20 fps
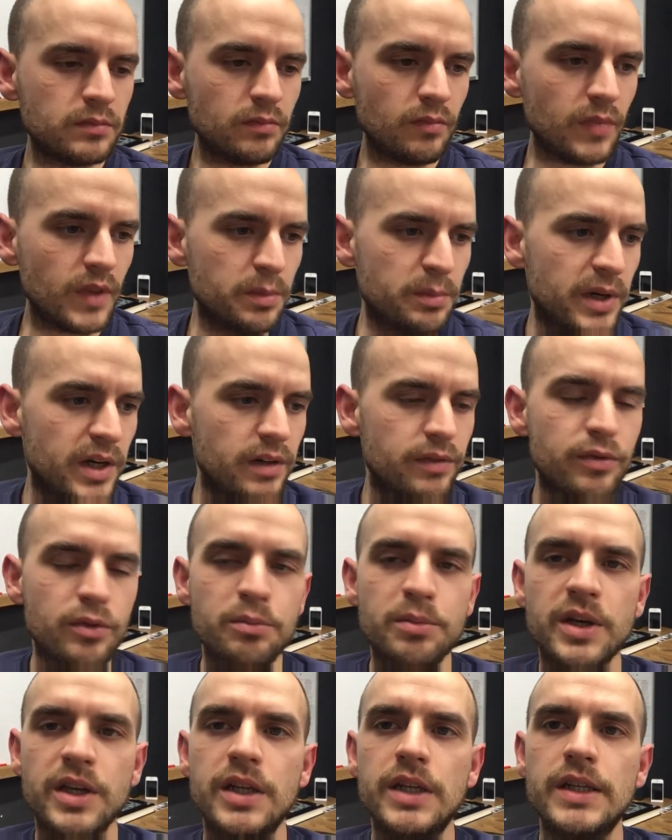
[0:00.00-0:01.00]
better for
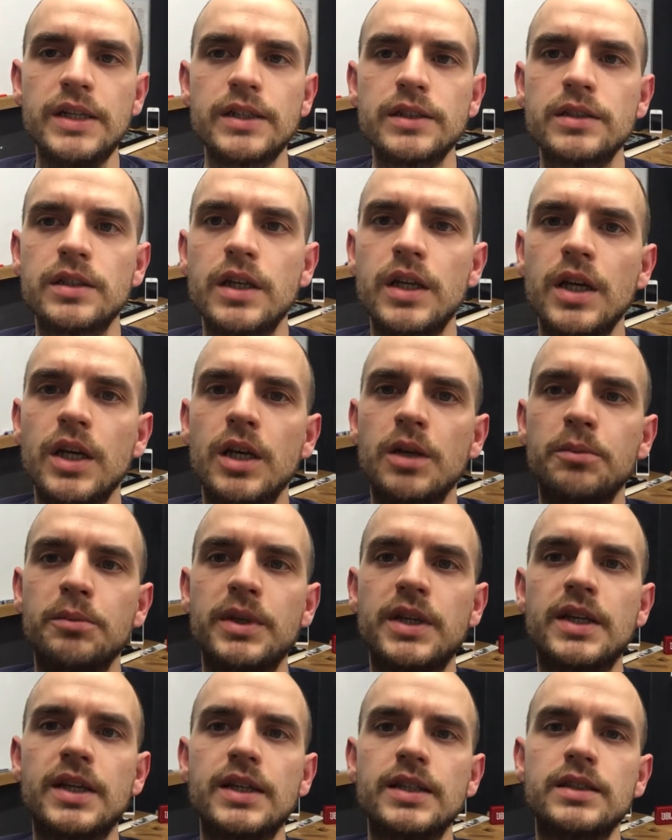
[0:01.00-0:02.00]
beginners,
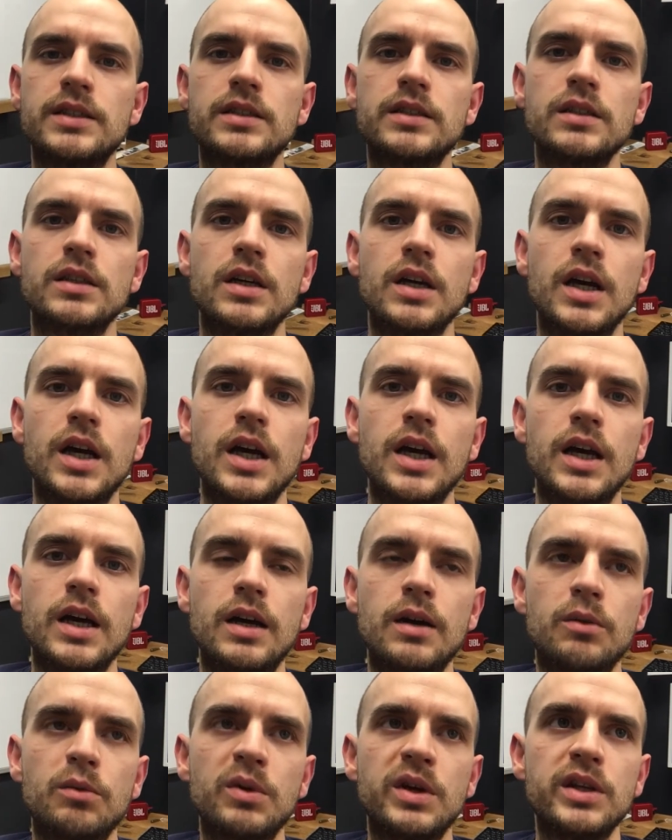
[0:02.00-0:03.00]
because
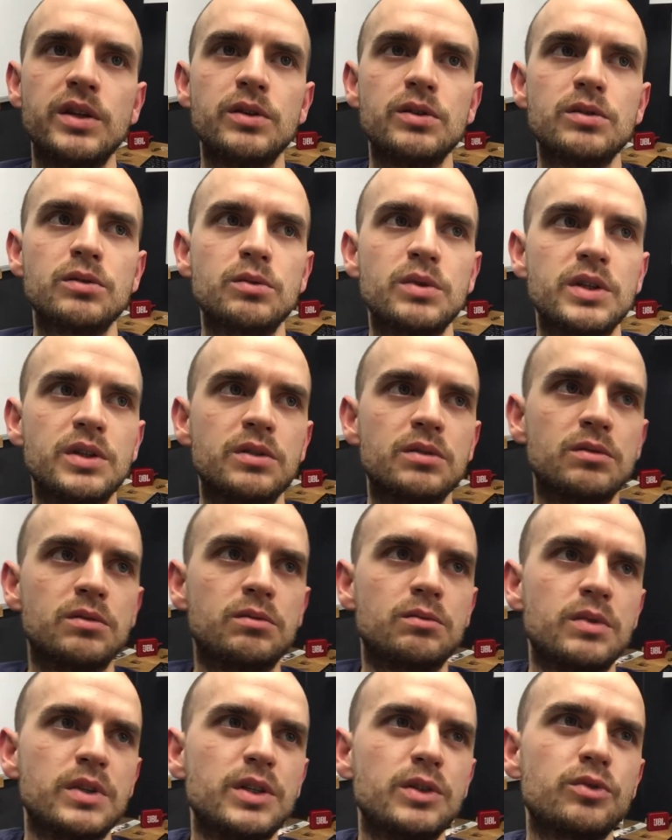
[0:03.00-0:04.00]
when
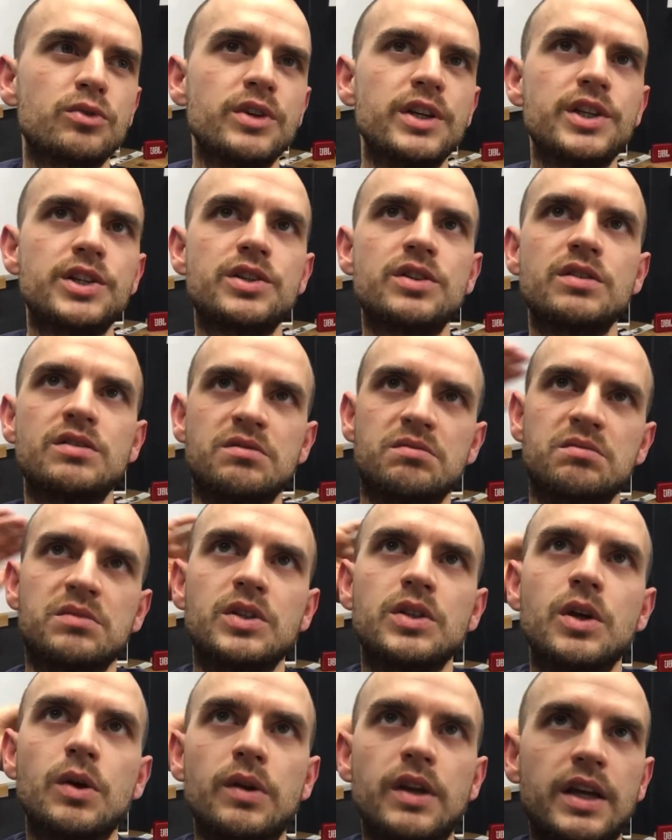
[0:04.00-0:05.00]
you reach,
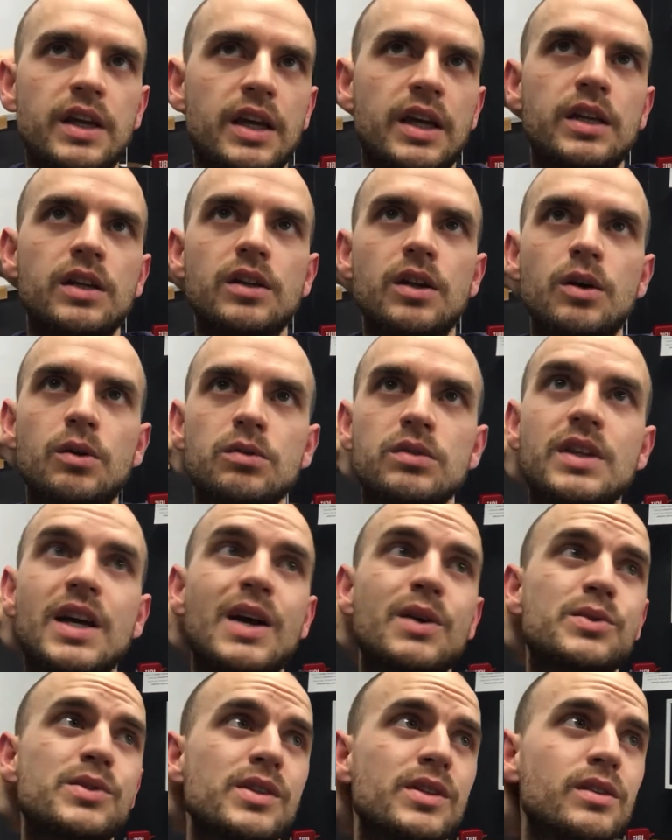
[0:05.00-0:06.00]
like, I don't know,
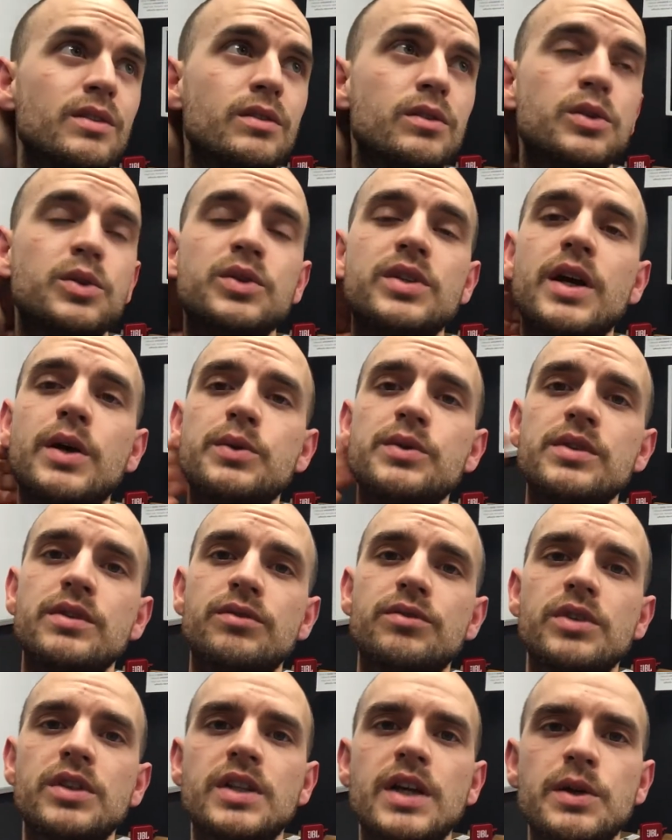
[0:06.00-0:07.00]
1,000, 2,000,
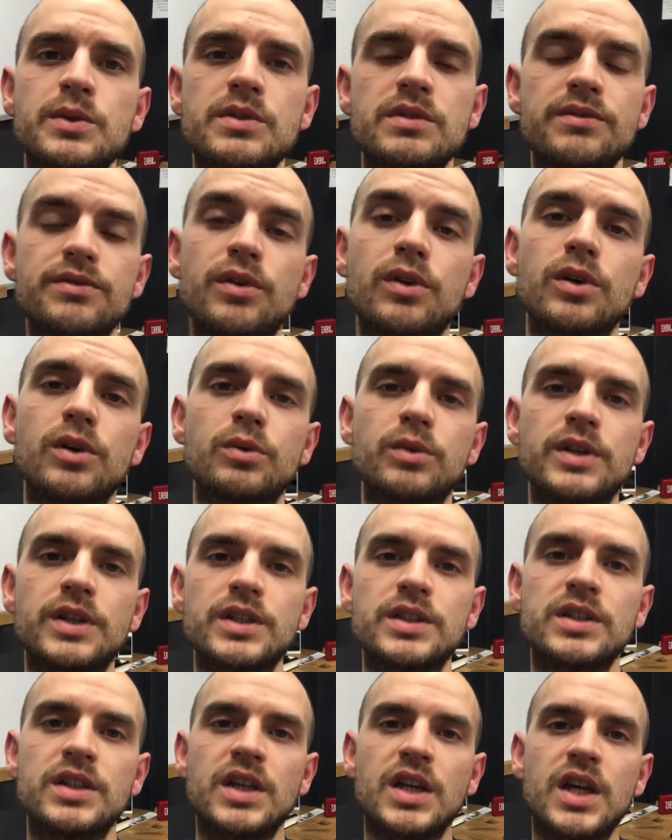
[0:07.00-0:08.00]
3,000
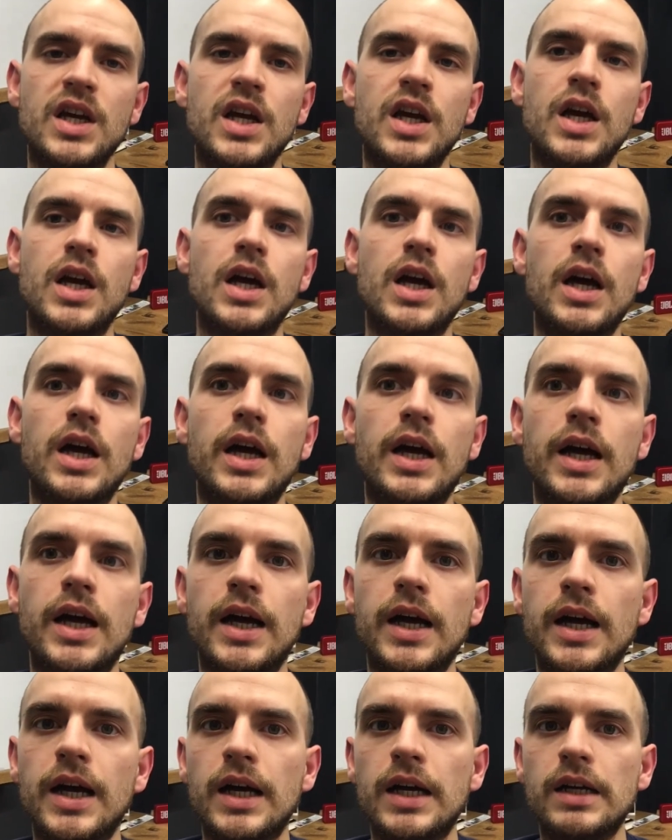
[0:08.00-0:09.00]
followers,
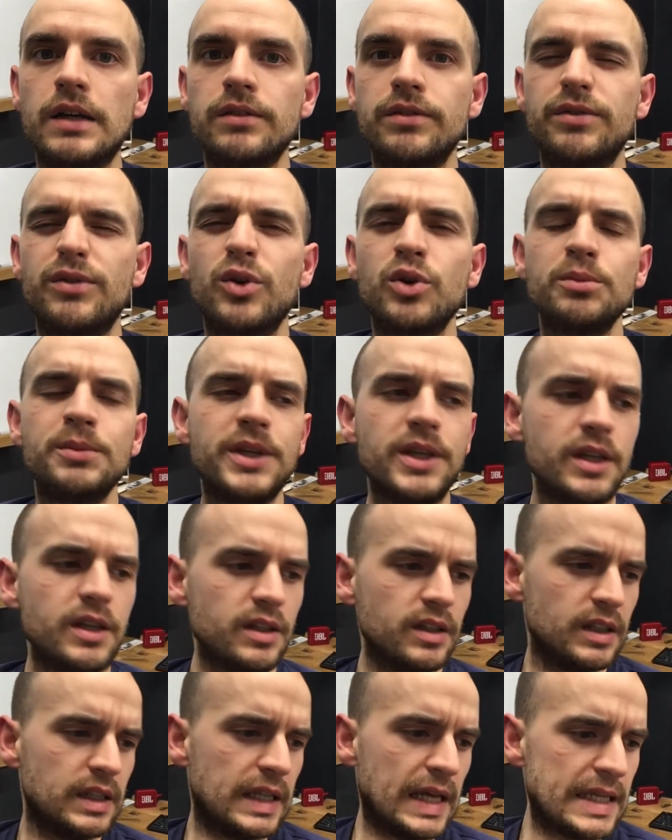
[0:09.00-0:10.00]
for
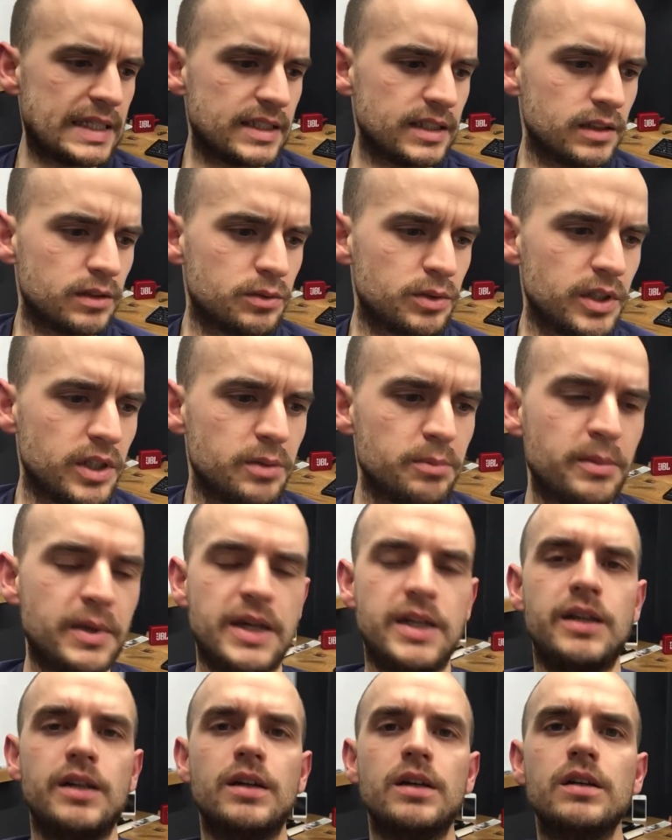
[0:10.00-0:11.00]
me it doesn't really
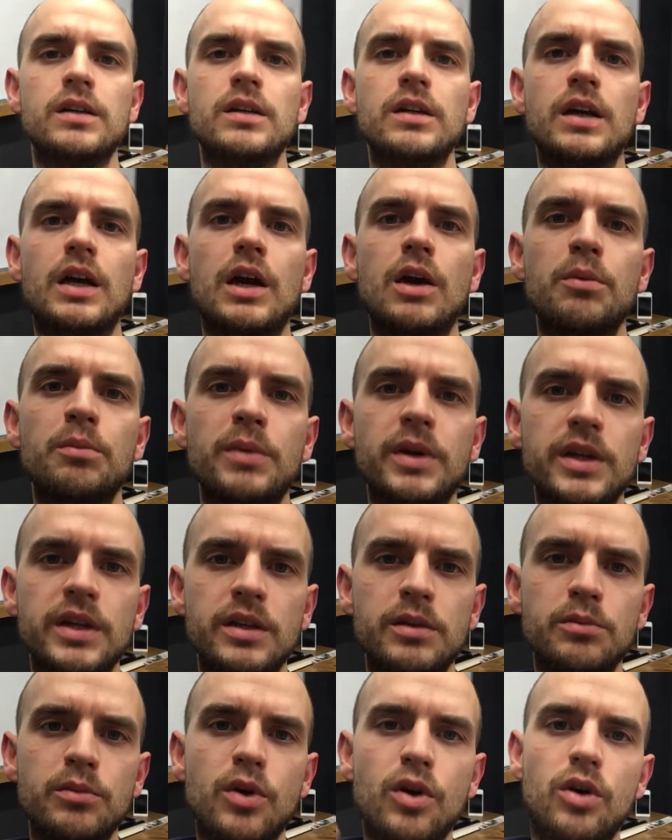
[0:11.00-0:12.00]
matter how many
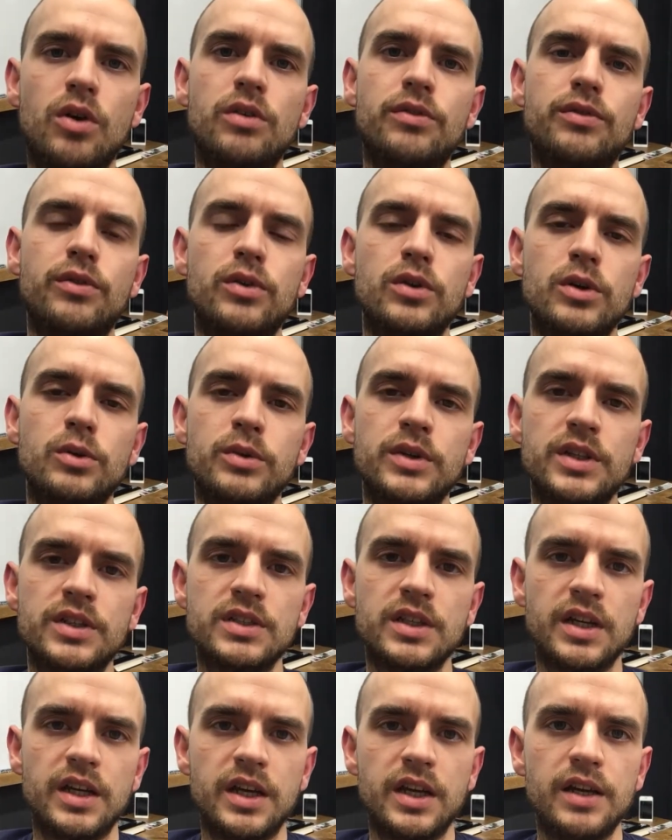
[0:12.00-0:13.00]
more followers
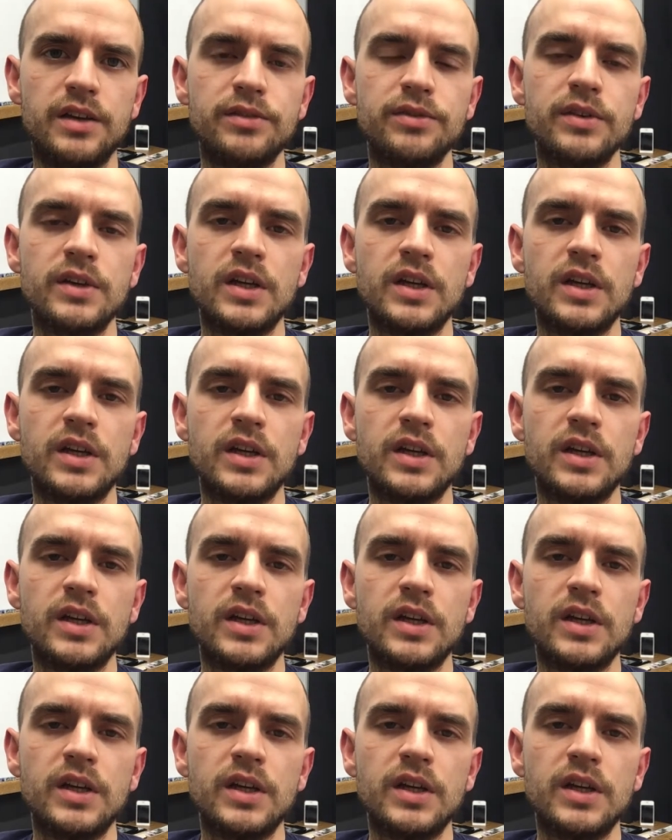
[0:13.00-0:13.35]
I have.